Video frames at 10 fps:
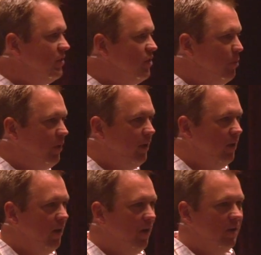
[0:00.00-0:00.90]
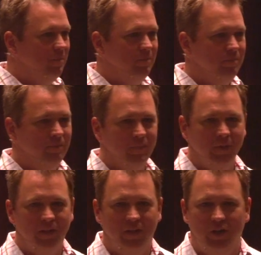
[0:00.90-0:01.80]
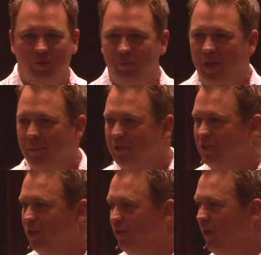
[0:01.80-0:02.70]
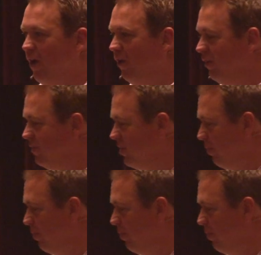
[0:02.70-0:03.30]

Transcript: so many babies that you've held, so